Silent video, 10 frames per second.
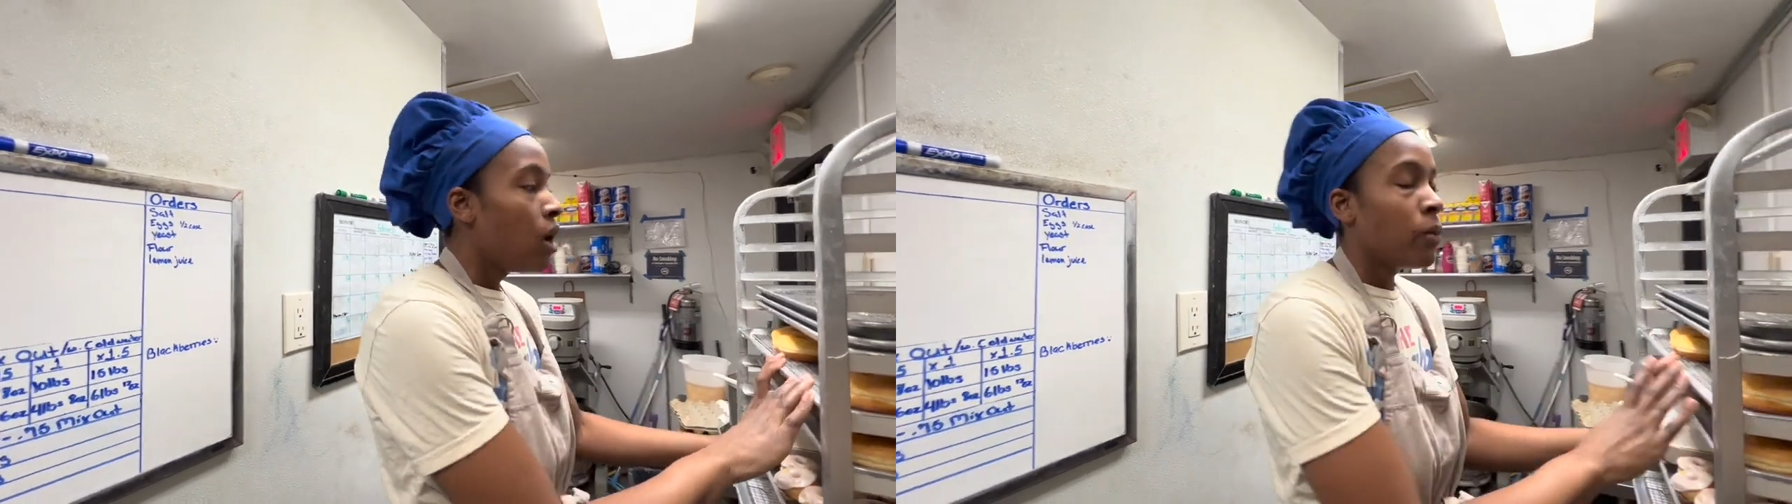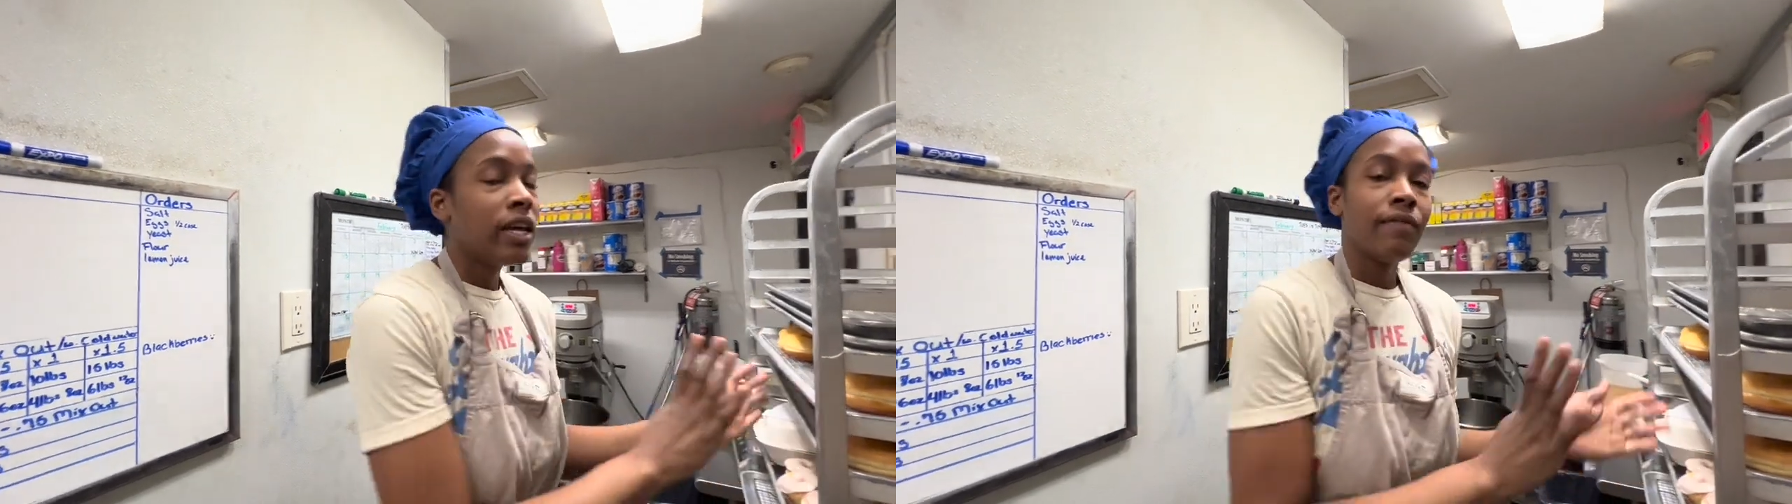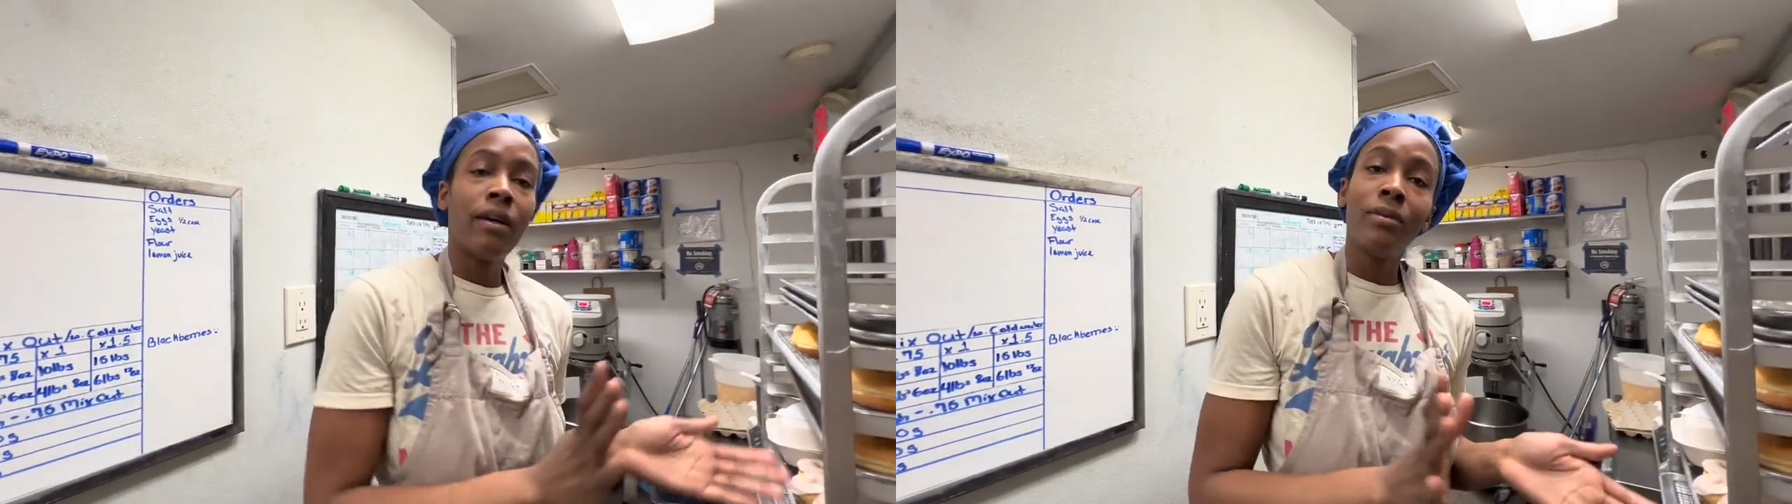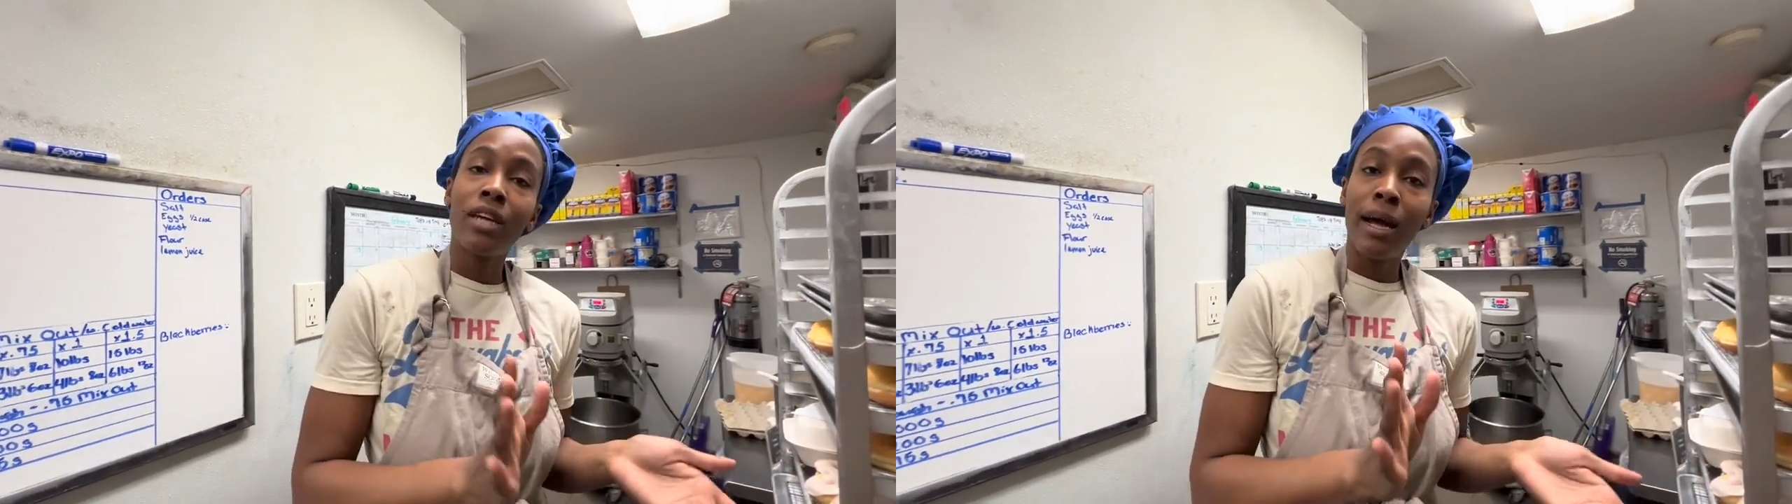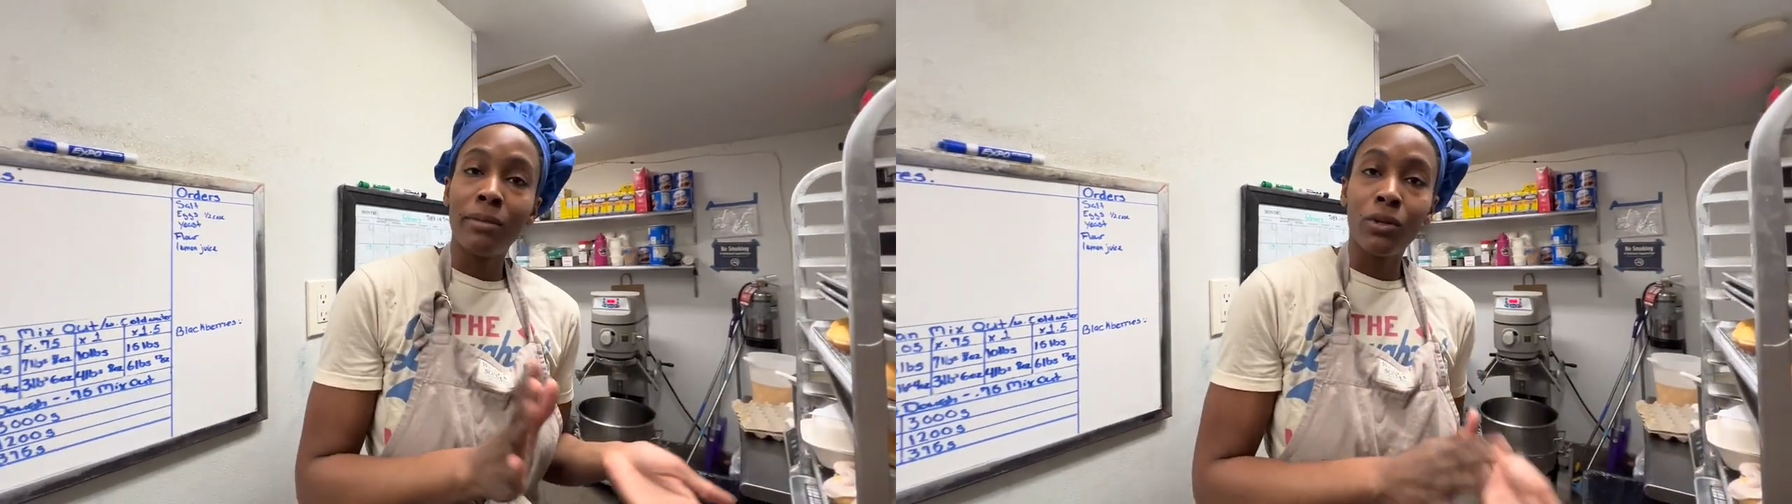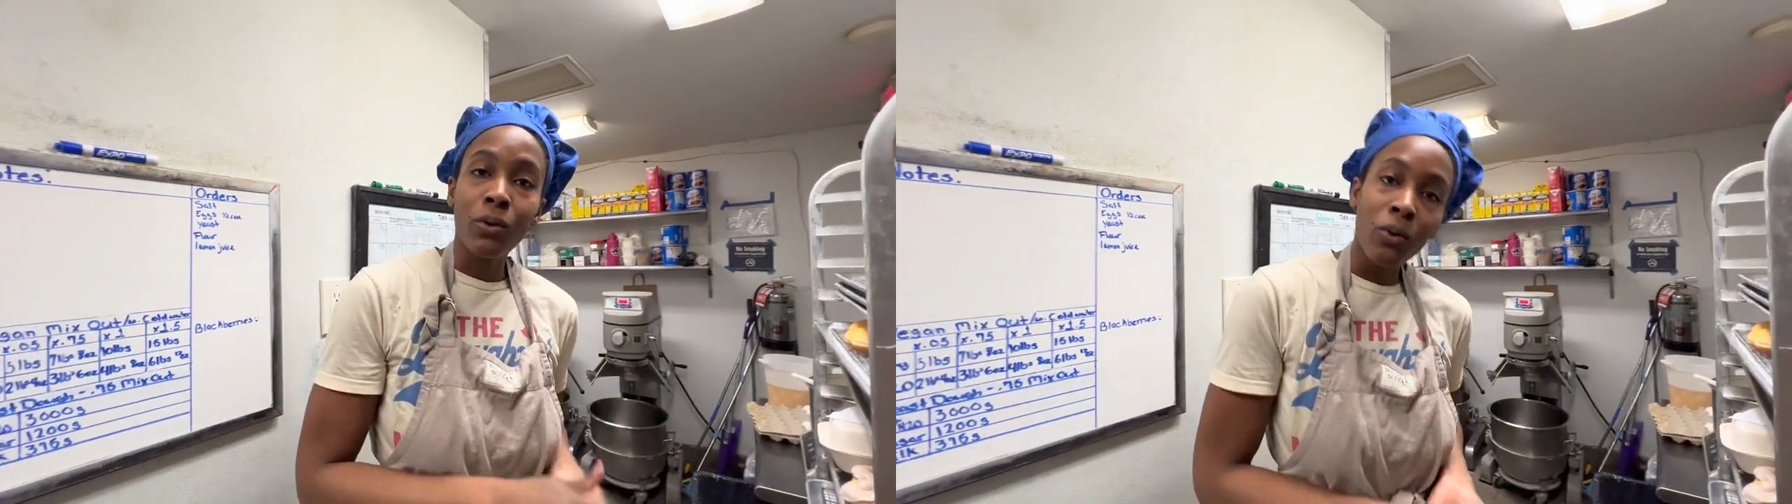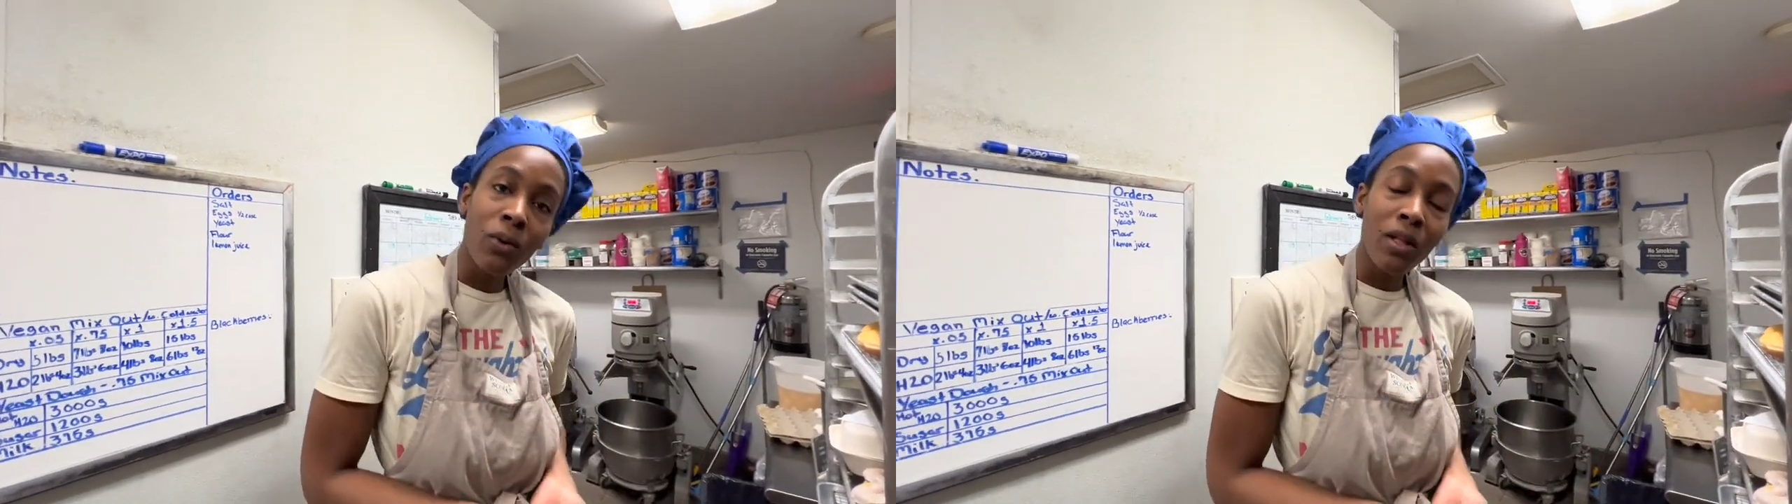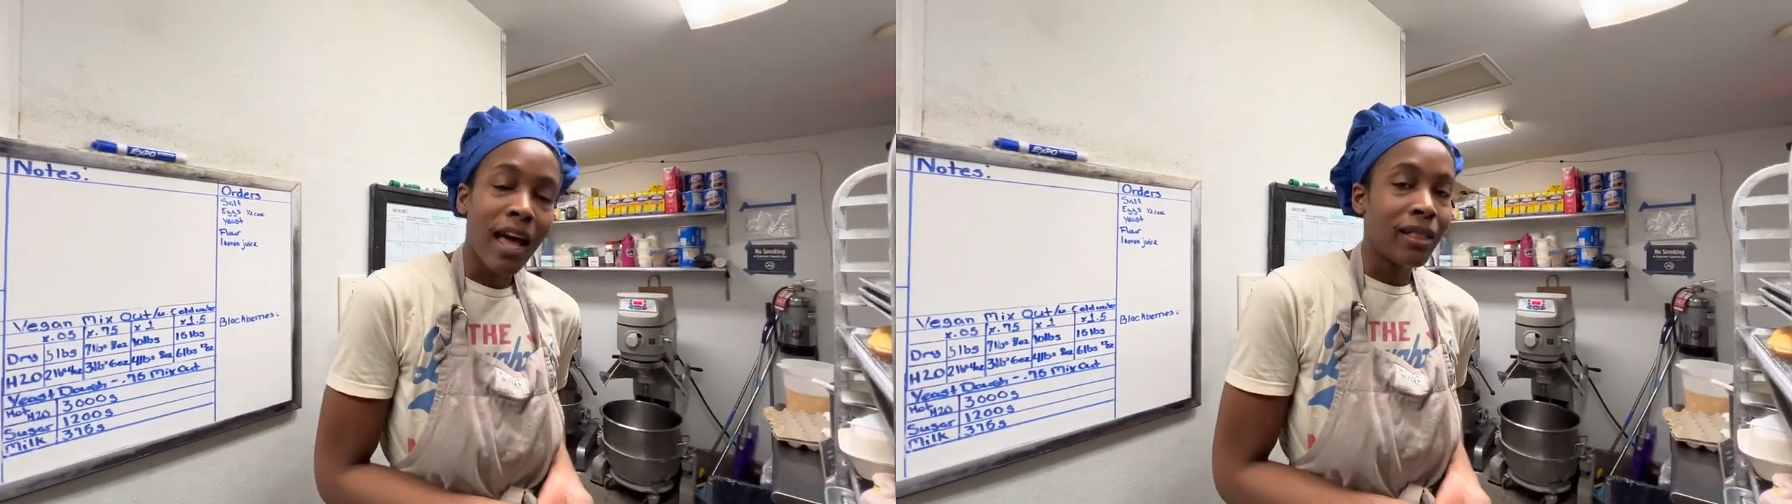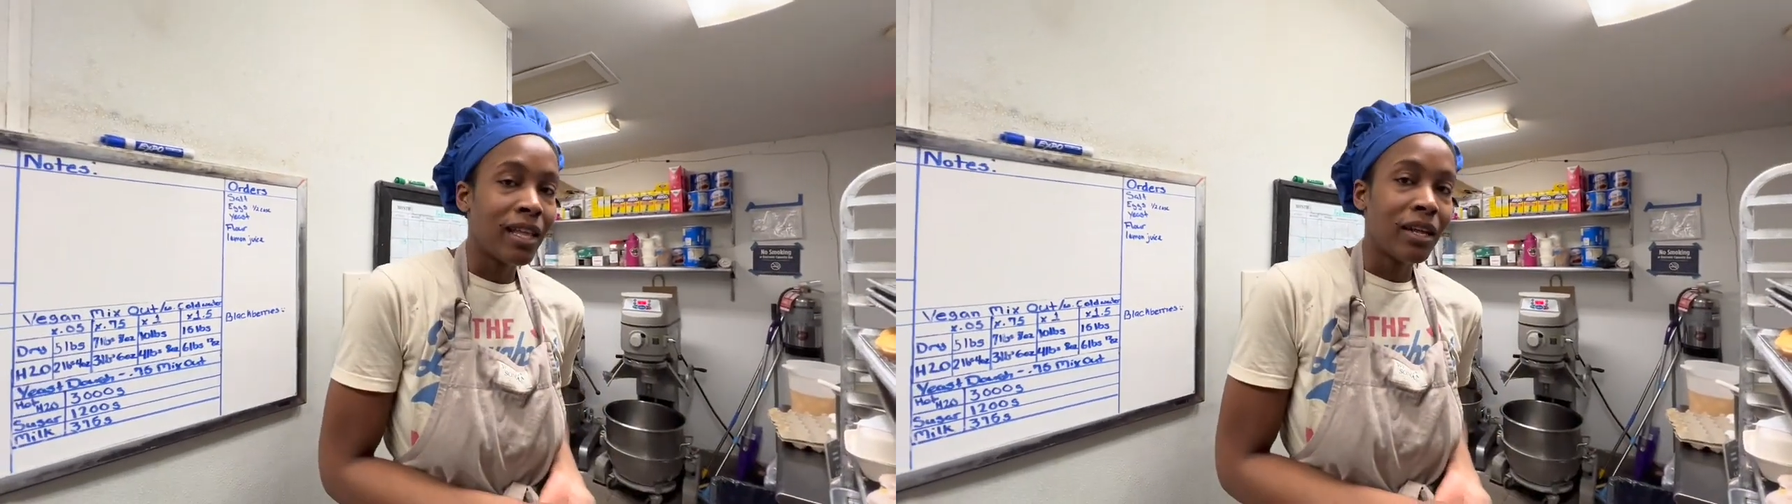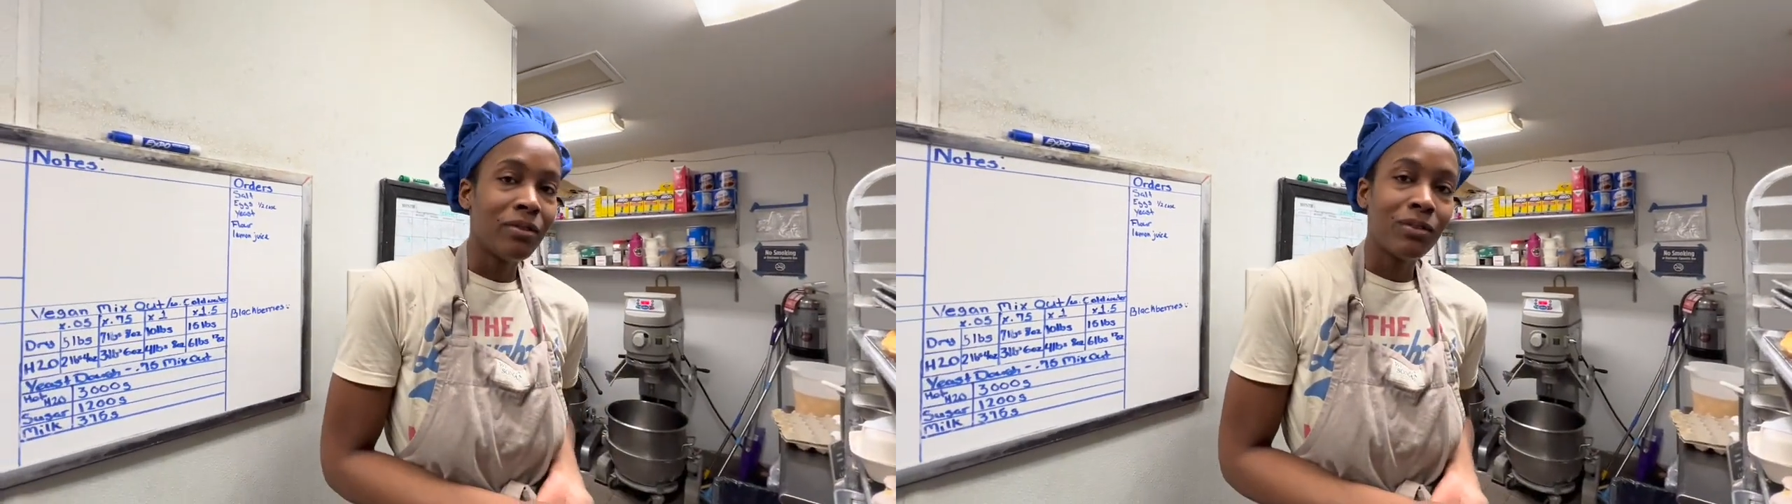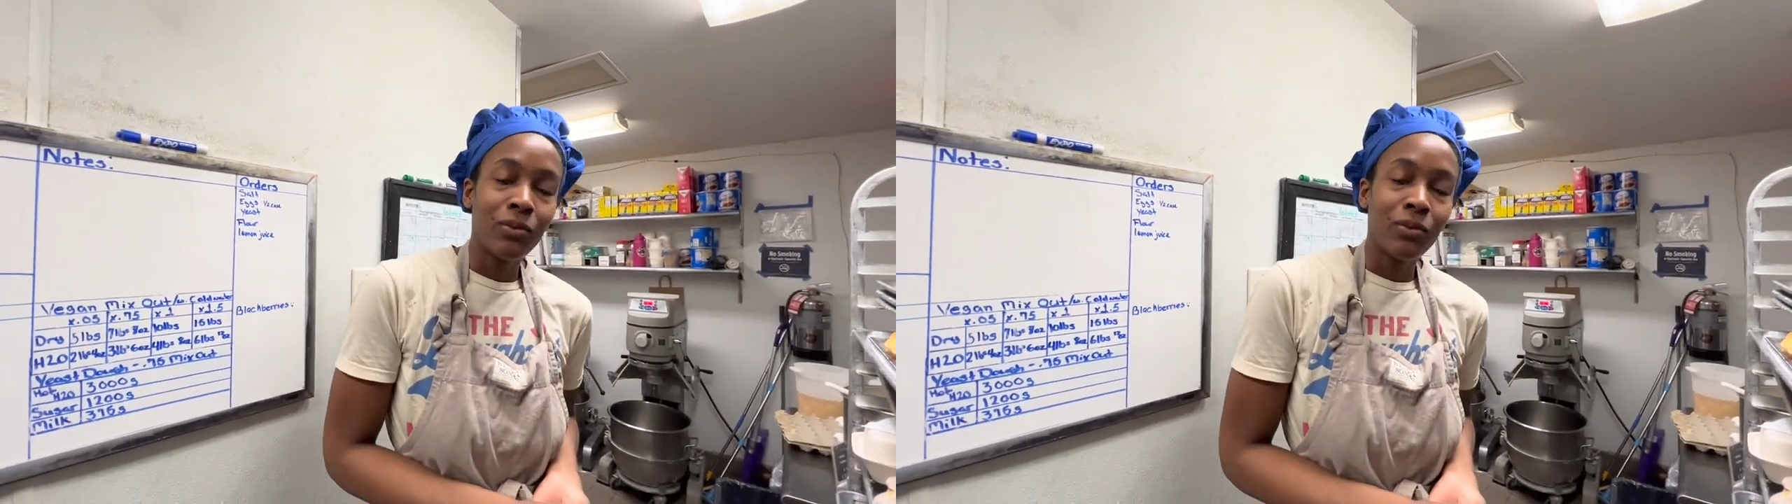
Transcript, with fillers: we give them time to cool and then